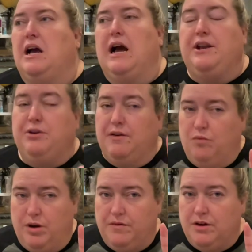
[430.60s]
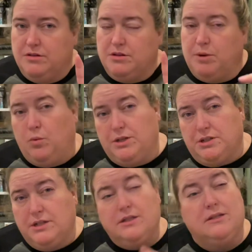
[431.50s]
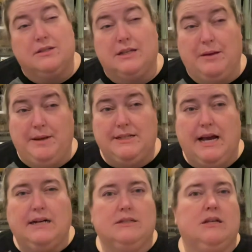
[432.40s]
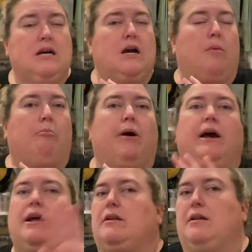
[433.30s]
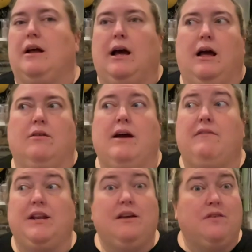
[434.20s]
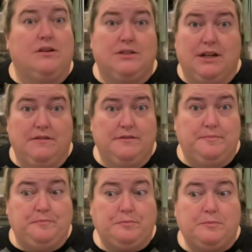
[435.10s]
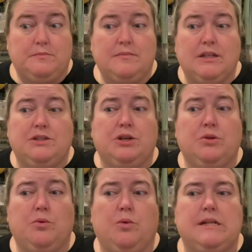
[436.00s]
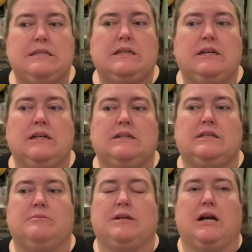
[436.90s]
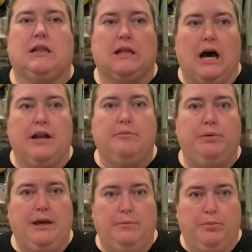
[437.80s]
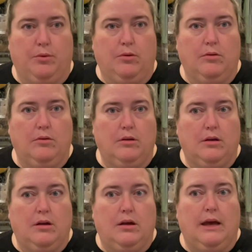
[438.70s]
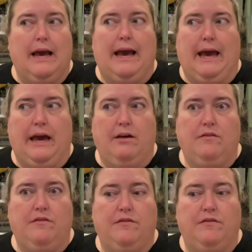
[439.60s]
I do have one of hers on my wish list. It's the Siamese cats, but I don't have any of her stuff. So the ones that it seems like a lot of people have,